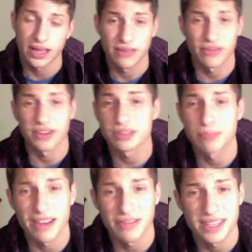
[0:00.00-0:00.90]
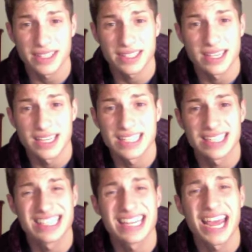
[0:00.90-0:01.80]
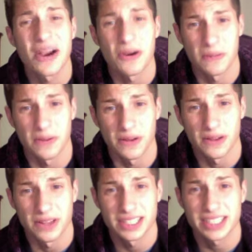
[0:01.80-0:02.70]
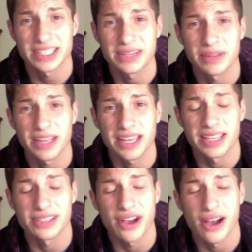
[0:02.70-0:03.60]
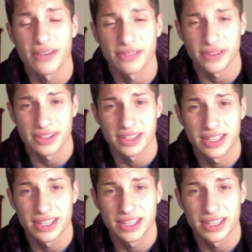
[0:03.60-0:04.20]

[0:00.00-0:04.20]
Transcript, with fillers: Friends with Benefits, terrible. Justin Timberlake is awful.